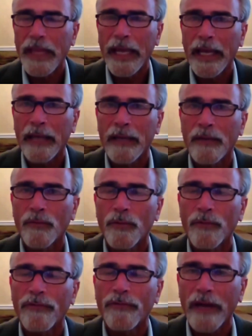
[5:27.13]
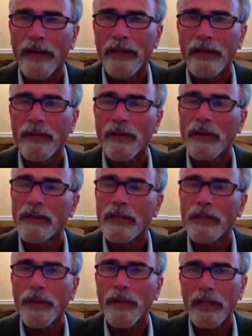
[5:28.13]
and we find that
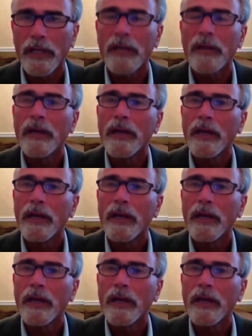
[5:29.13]
typically